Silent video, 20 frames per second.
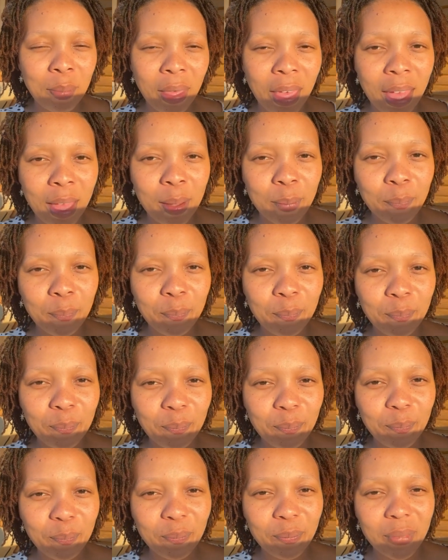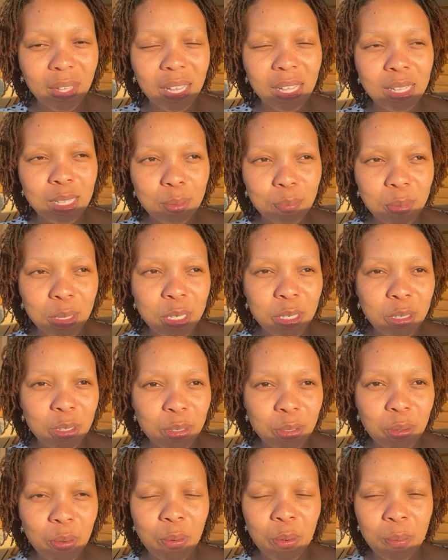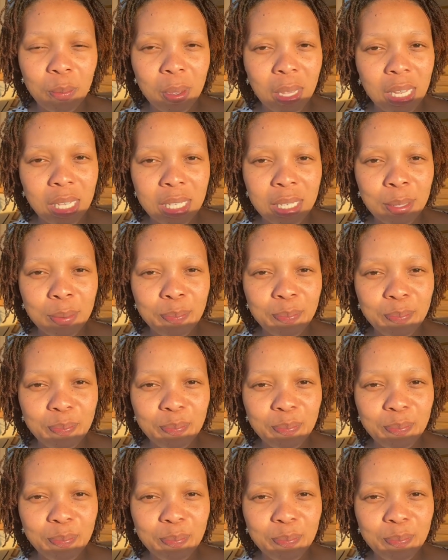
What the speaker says: here. It's been so amazing.